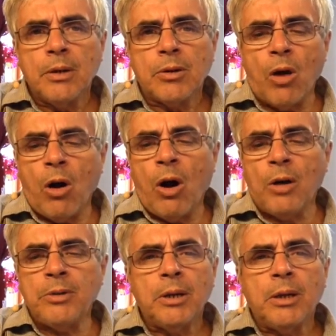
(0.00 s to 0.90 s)

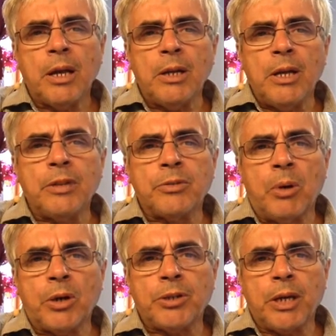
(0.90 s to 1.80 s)
God, in His
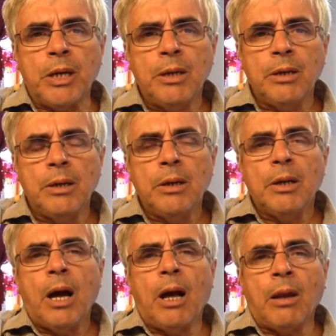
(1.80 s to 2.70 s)
mercy,
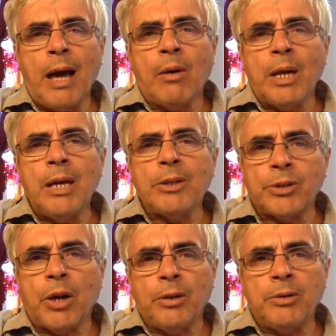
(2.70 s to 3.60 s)
allowed His
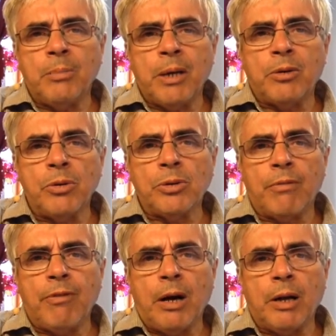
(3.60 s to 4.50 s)
Son to be
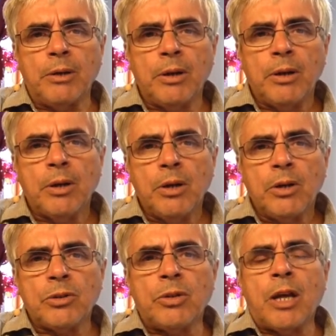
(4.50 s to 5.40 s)
crucified
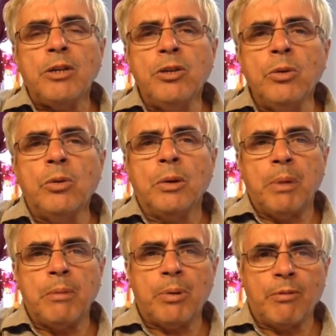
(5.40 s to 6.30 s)
so that you would
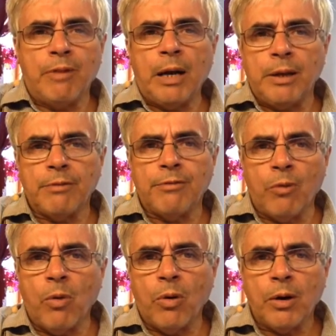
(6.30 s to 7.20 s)
be provided
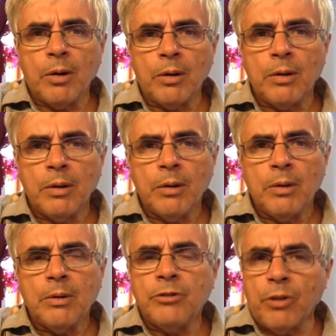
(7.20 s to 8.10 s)
for,
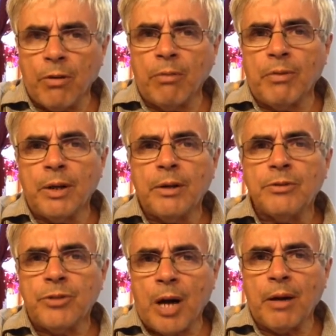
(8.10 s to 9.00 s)
Jehovah
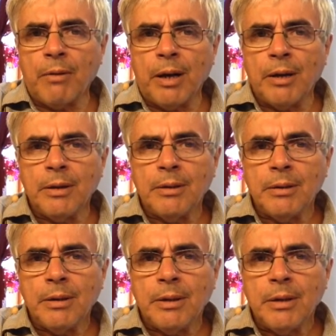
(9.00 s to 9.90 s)
Jireh.
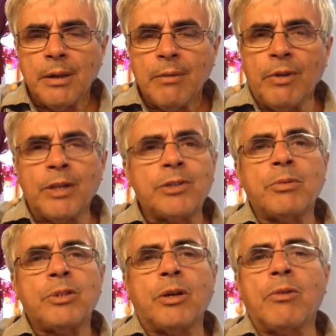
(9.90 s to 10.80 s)
This
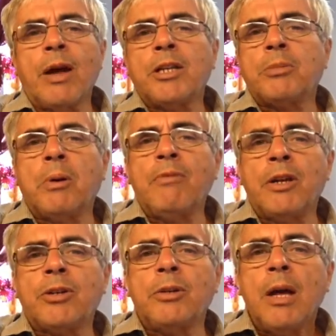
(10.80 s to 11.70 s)
was the greatest provision